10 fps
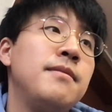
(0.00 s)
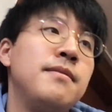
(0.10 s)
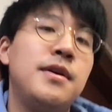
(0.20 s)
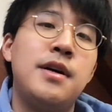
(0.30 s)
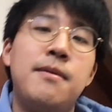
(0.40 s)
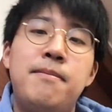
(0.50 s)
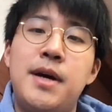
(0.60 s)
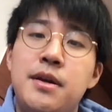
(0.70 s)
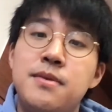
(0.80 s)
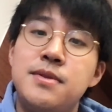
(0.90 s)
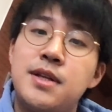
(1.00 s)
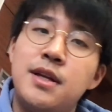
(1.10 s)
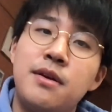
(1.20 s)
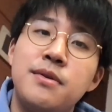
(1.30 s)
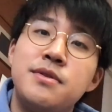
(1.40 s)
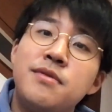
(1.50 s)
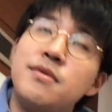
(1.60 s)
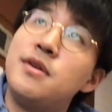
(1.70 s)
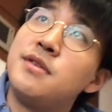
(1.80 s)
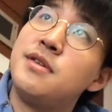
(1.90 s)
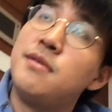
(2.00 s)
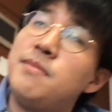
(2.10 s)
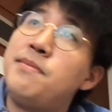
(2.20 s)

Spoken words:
BIOS kind of goes through all the